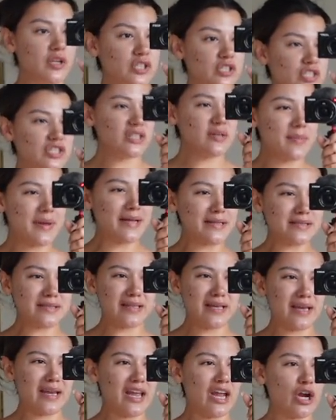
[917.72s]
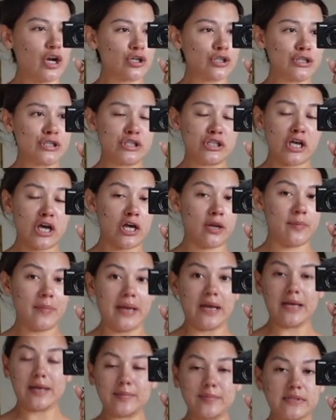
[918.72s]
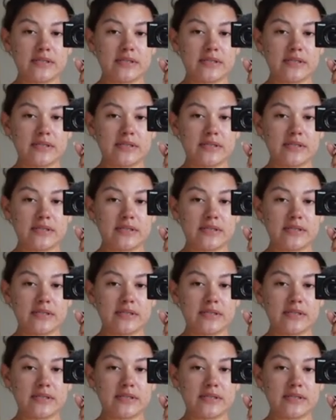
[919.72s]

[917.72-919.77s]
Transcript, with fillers: just imagine like hair done, makeup